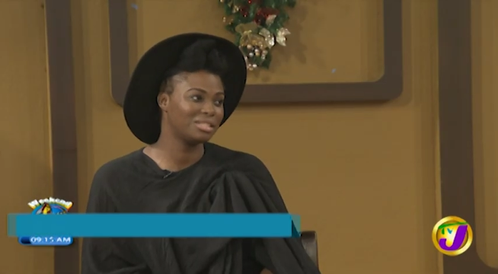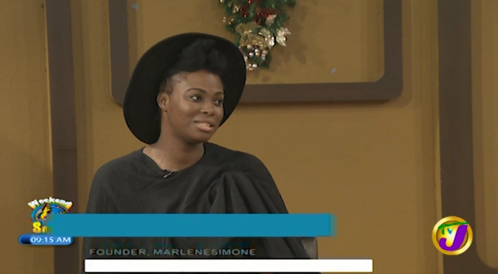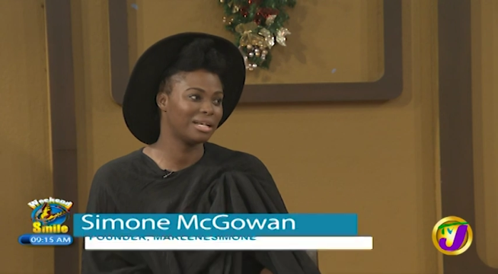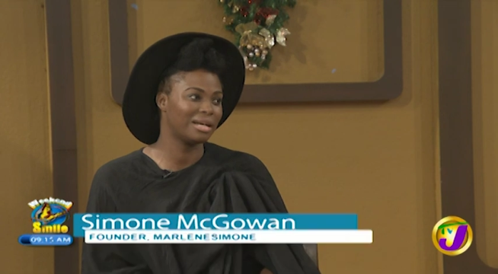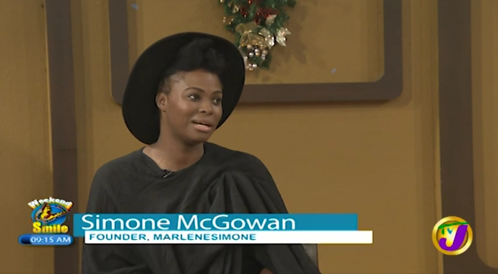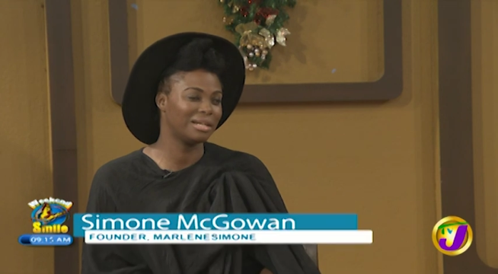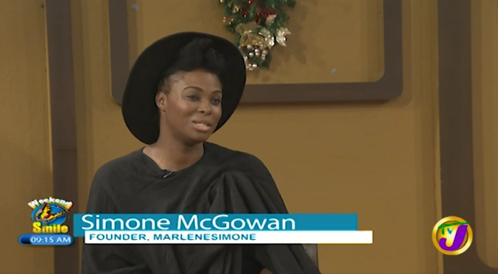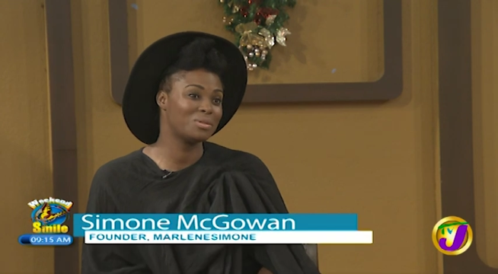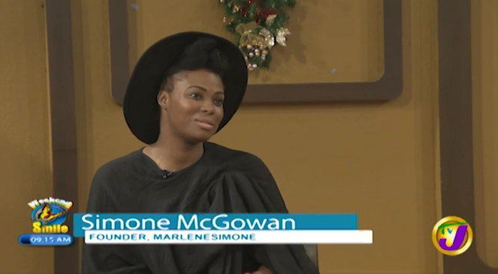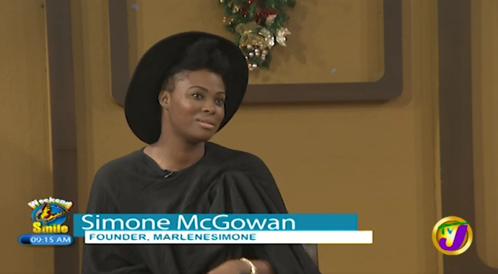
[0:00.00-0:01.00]
Mm -hmm. uh,
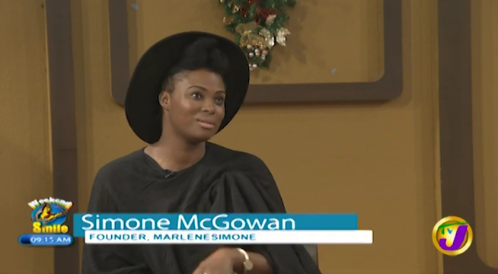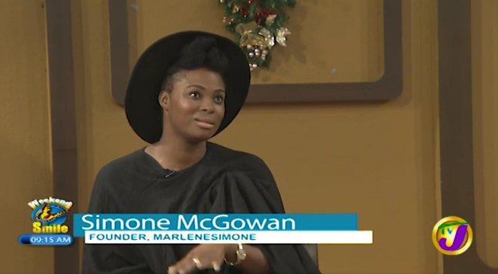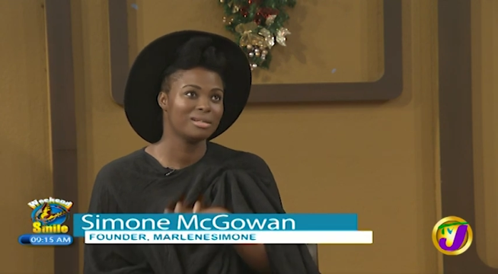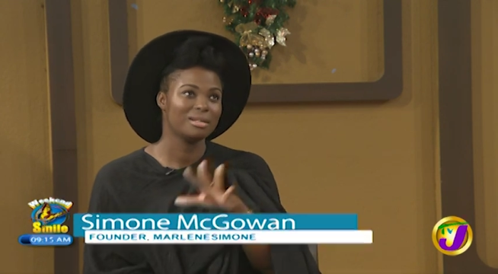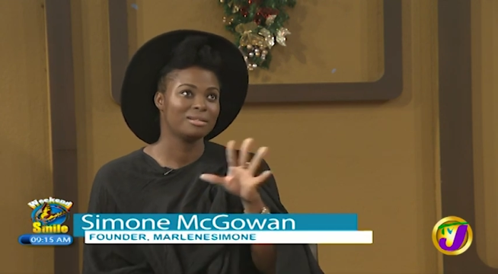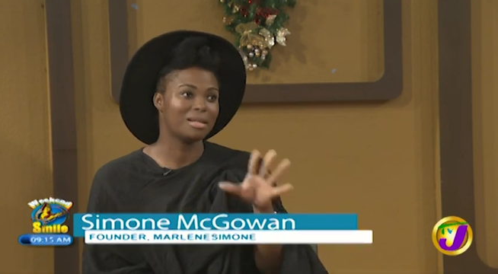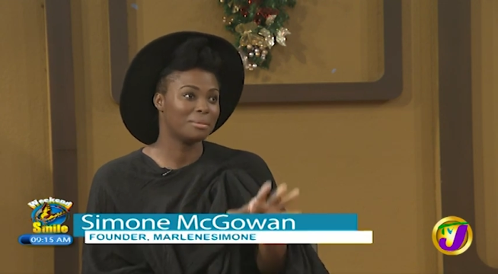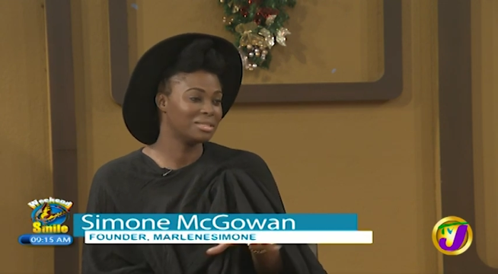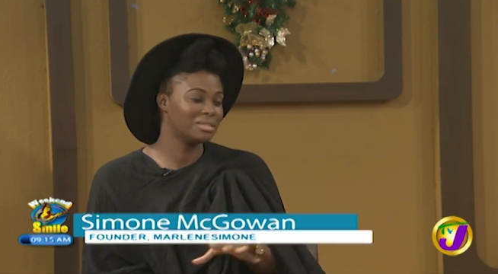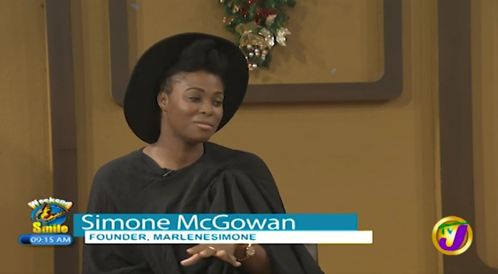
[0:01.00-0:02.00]
used to
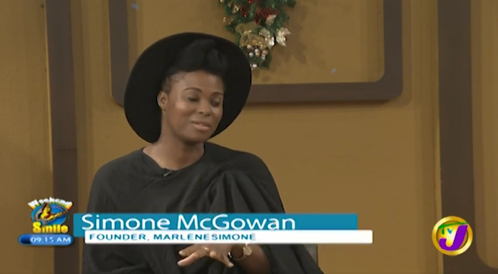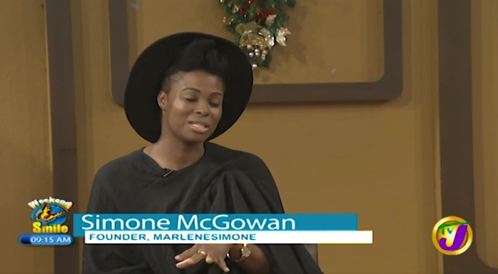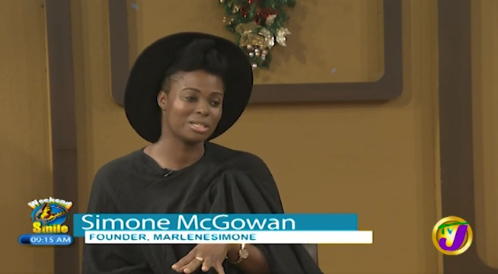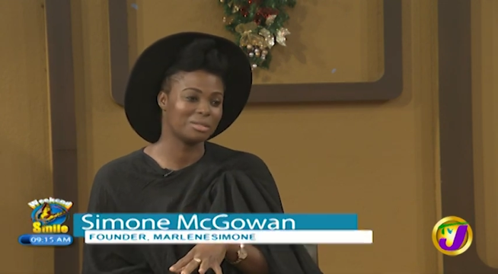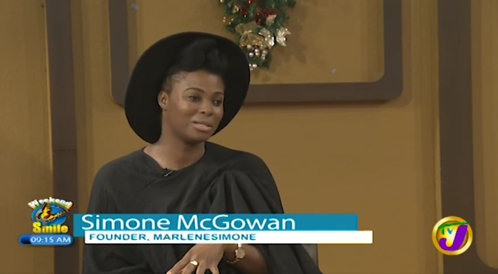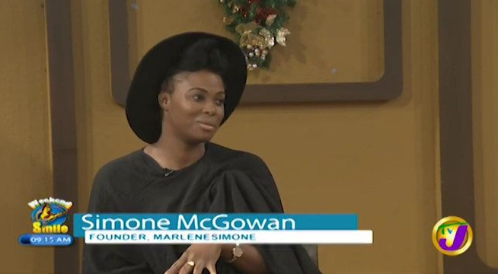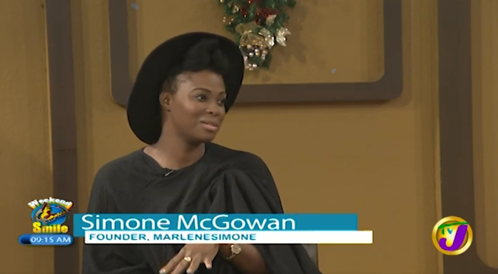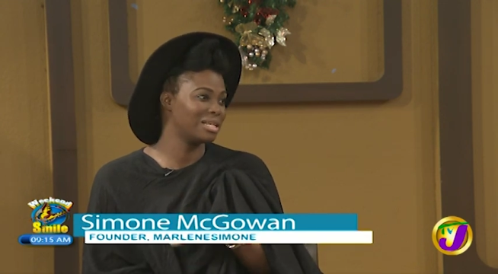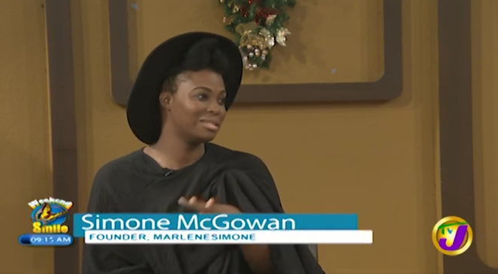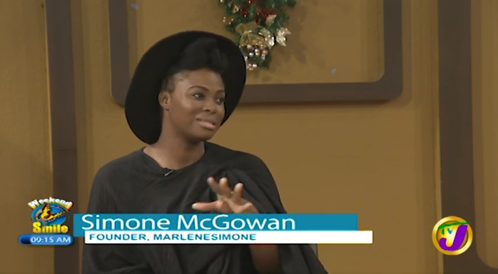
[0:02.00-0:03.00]
dabbling into fashion when I
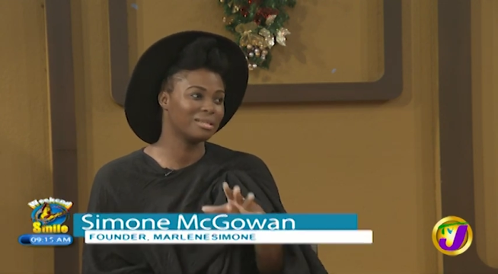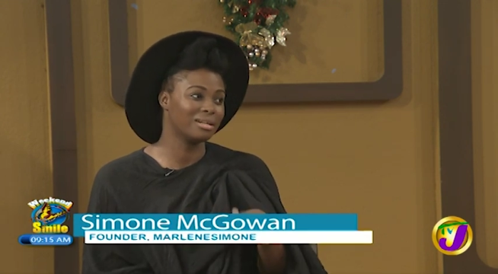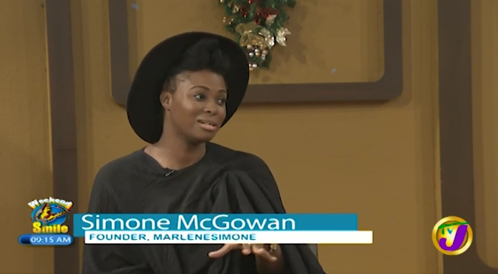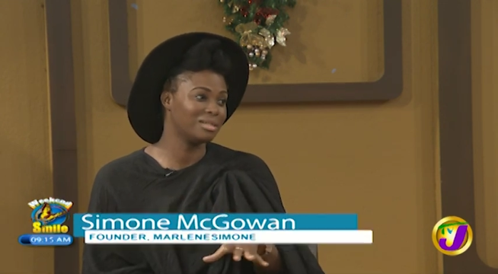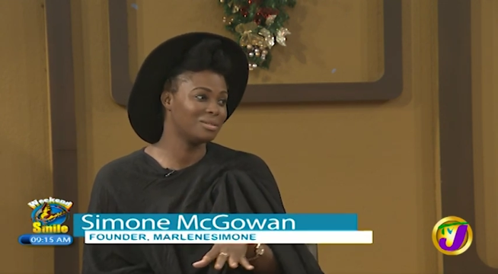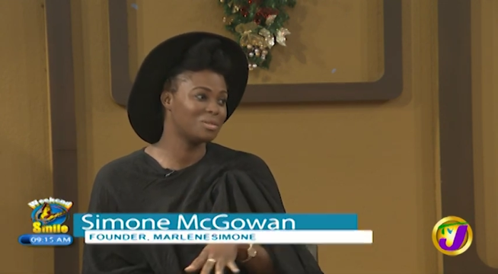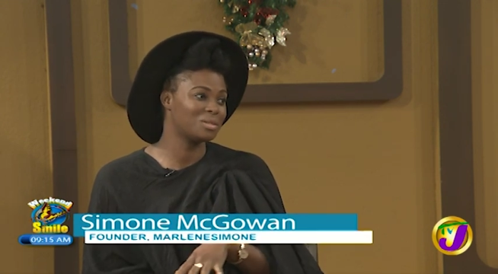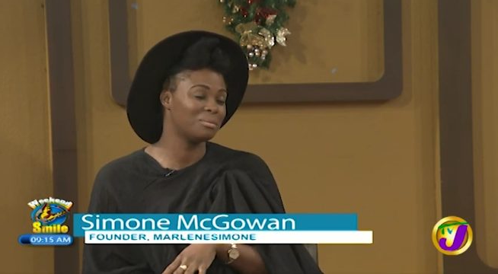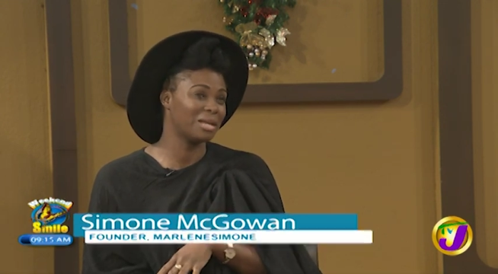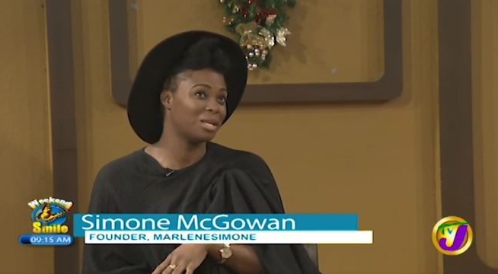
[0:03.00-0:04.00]
was a little girl. It used
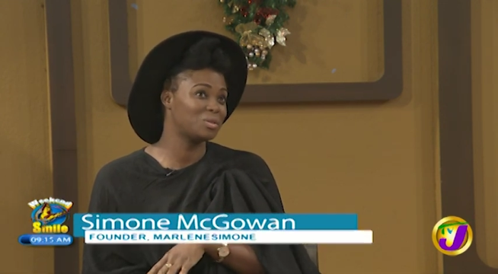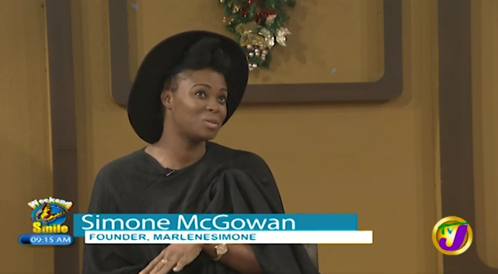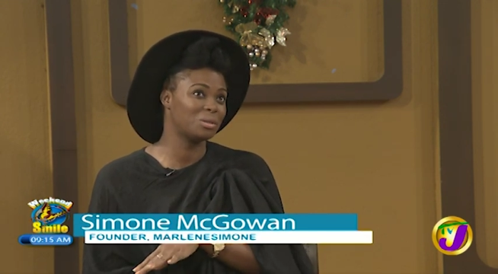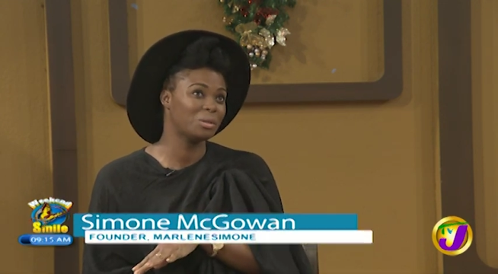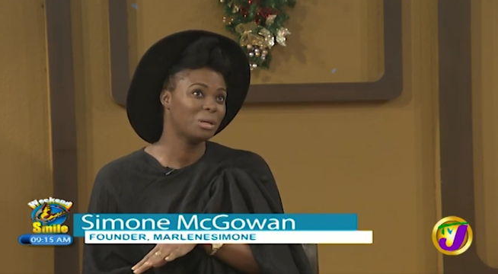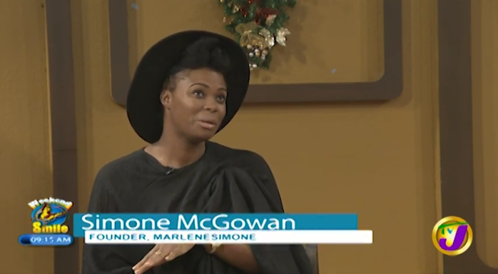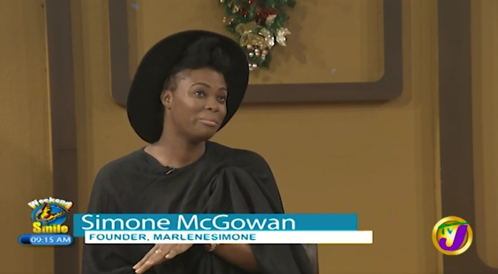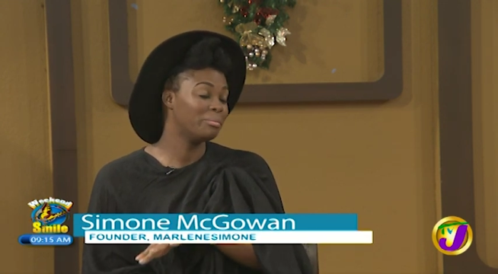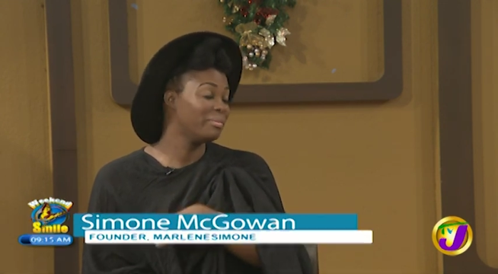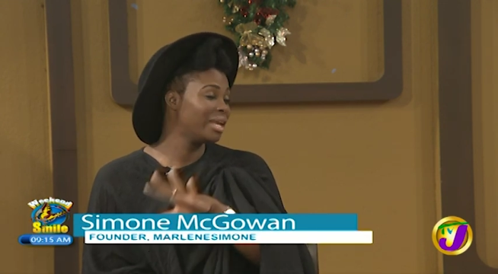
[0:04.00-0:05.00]
to be, I used to
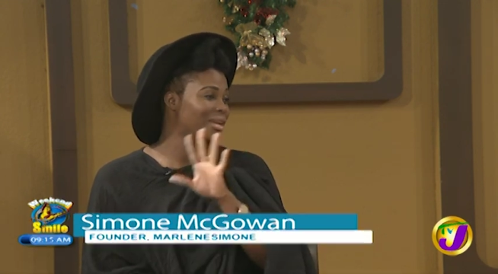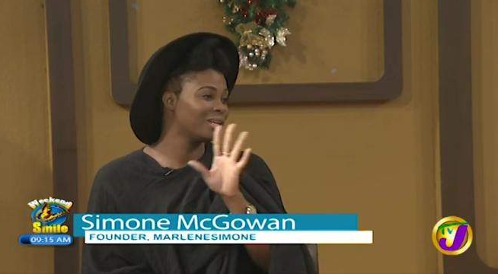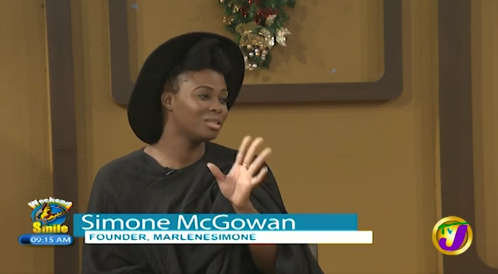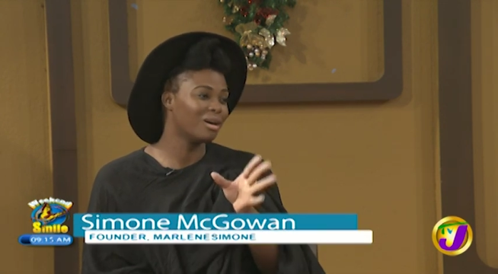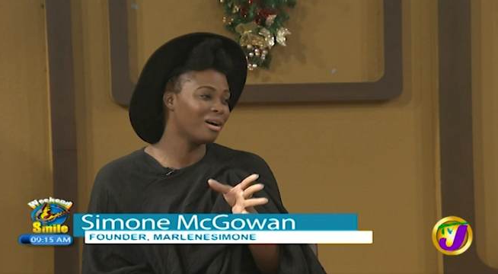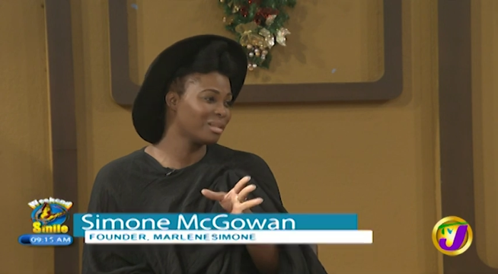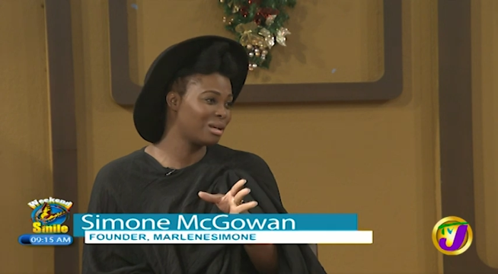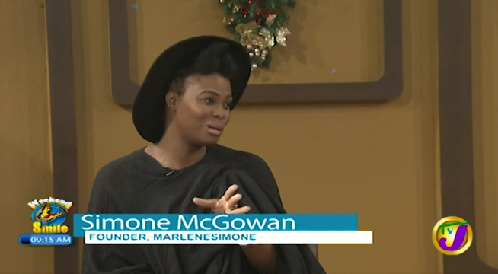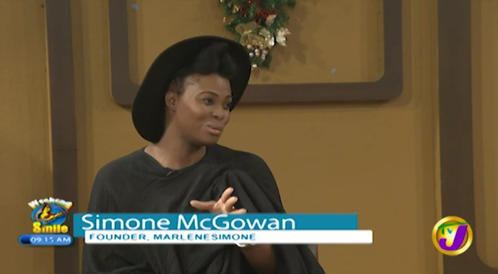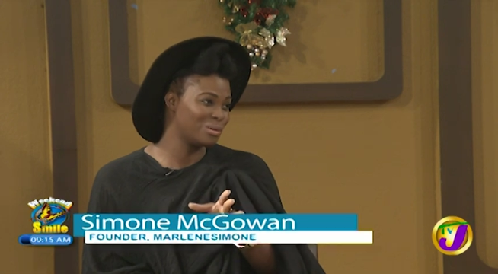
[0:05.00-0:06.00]
be making doll
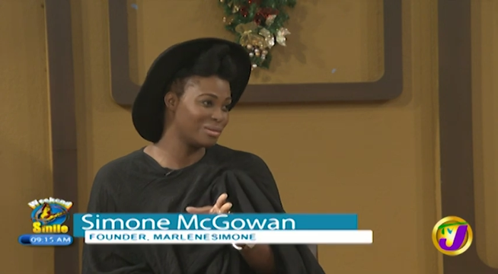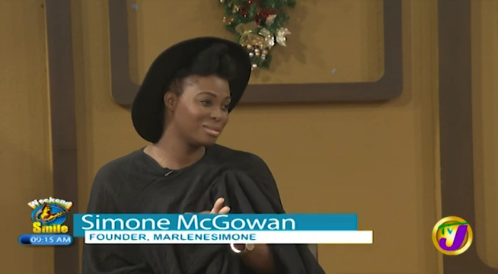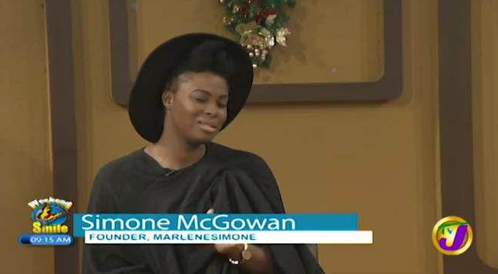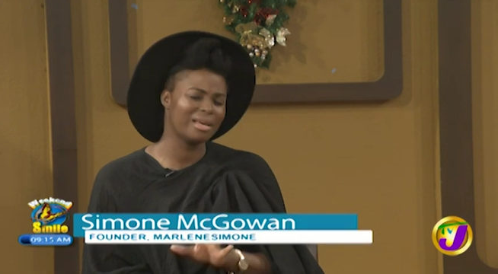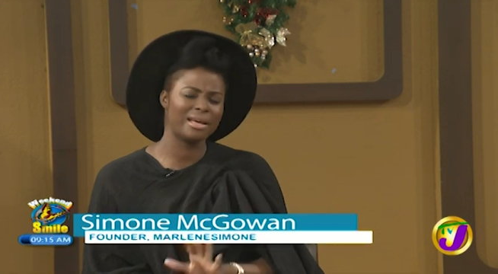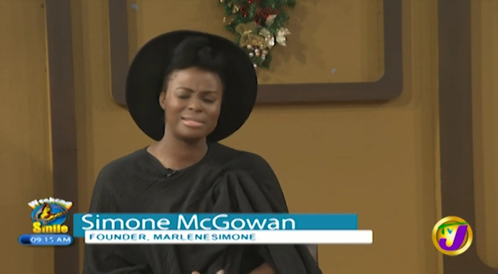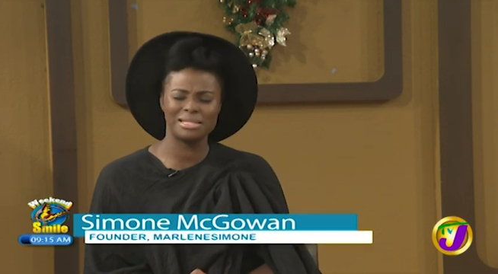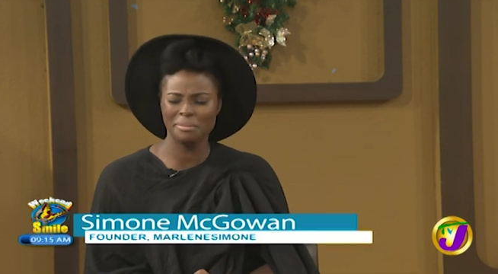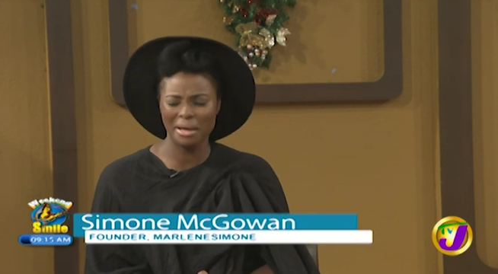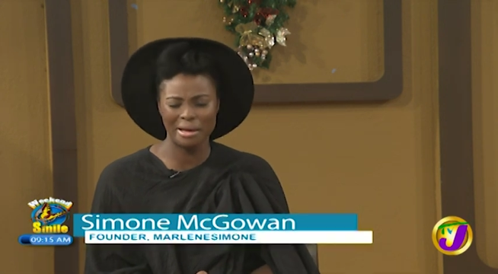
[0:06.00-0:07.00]
clothes. Cut up your doll Yes,
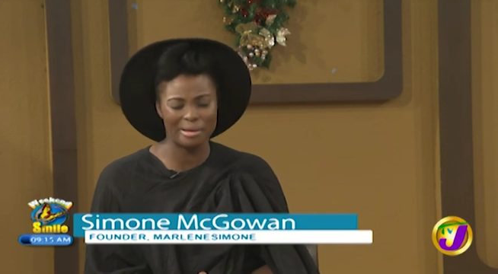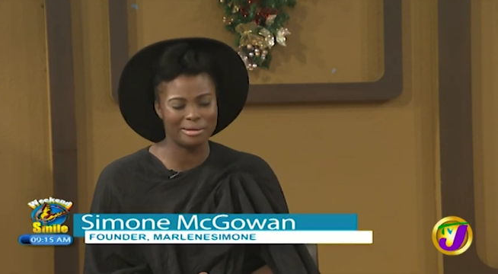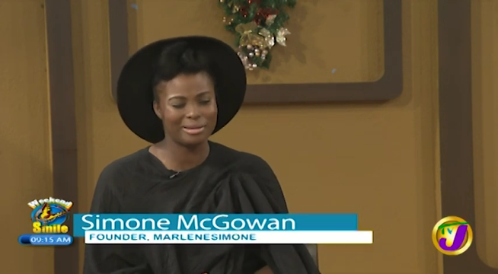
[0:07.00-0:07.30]
clothes. man.